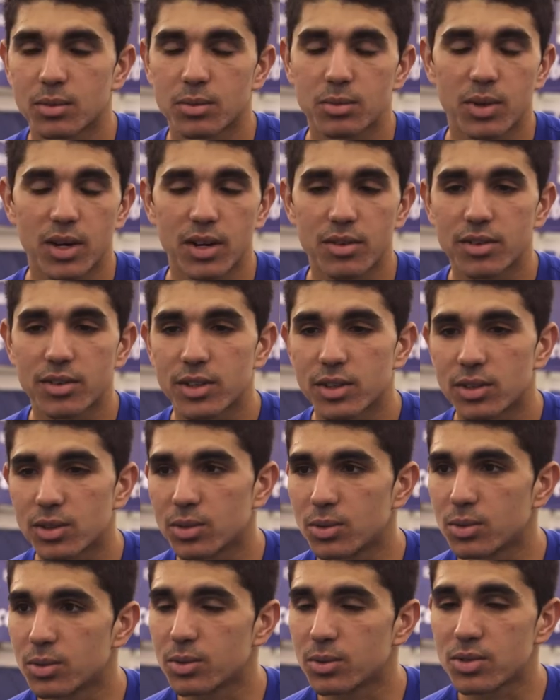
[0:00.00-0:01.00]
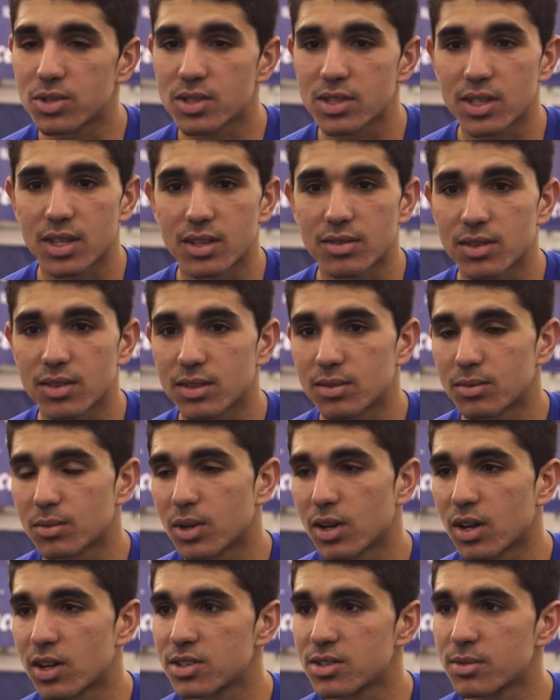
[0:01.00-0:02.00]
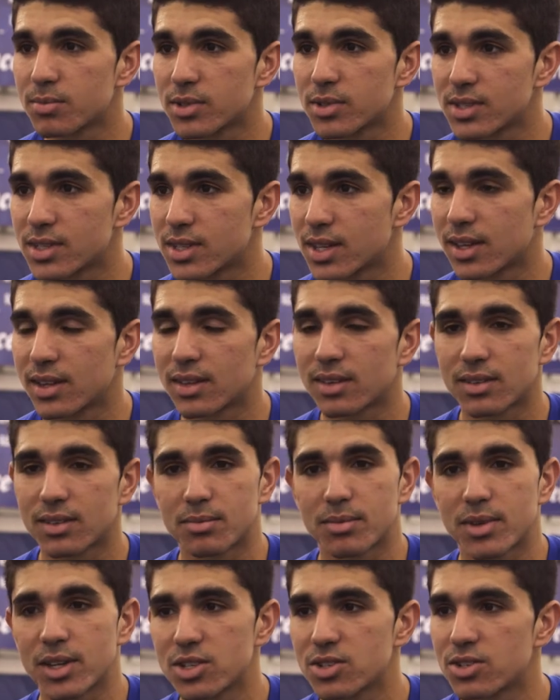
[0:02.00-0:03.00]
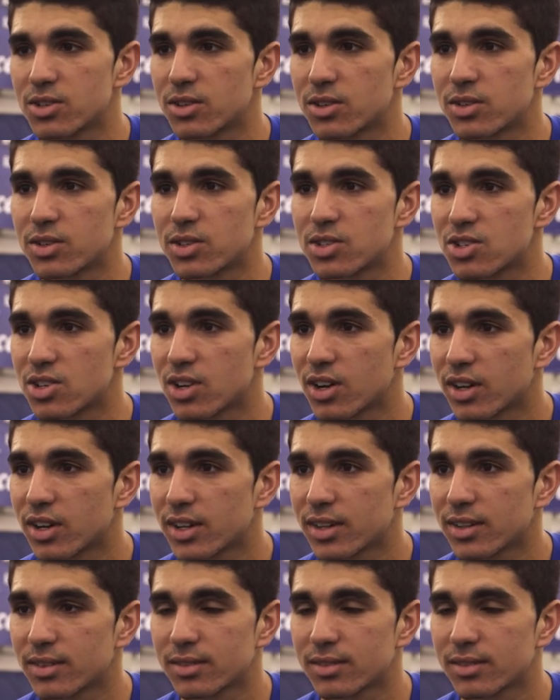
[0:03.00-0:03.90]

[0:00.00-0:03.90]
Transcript: Whatever you do, just give it 100% and make sure you enjoy it.